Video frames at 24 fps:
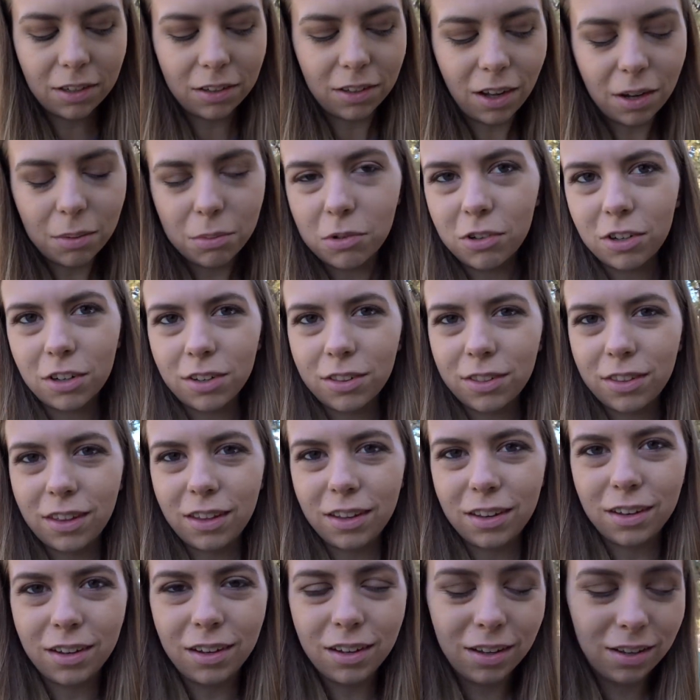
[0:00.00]
a lot more
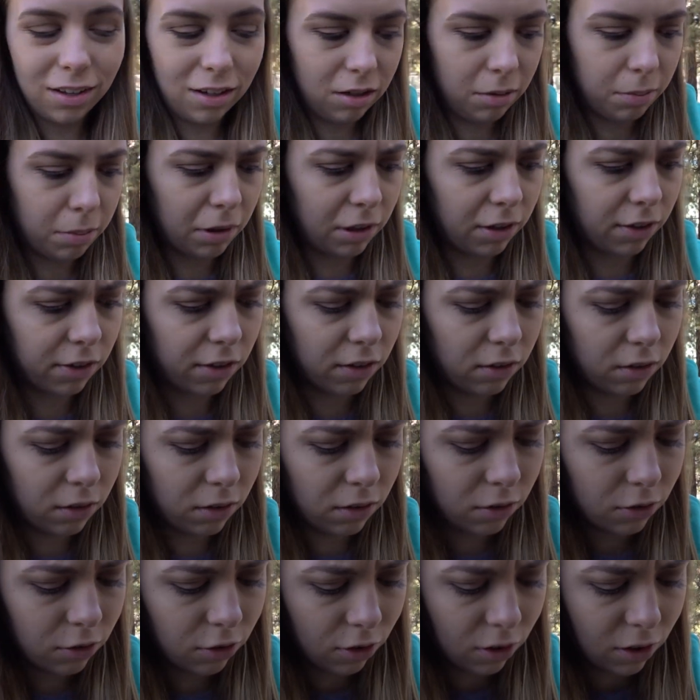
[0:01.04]
than a
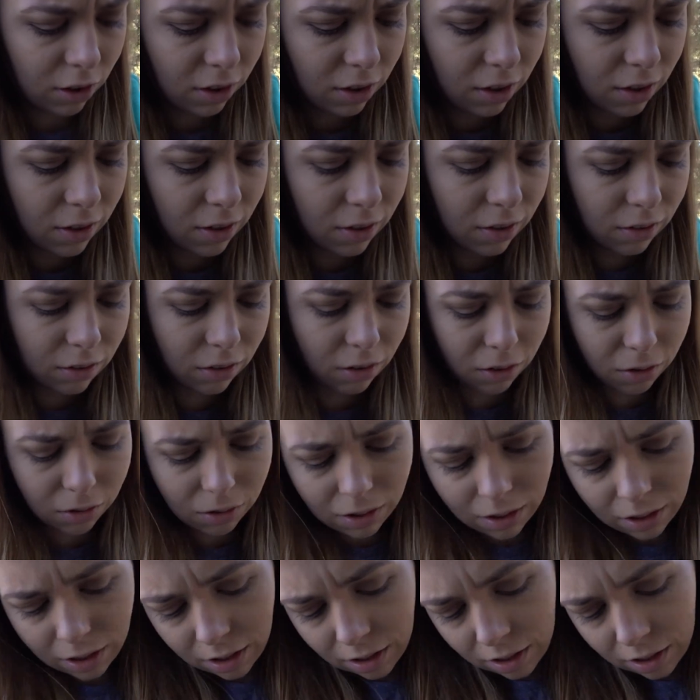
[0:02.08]
person should, so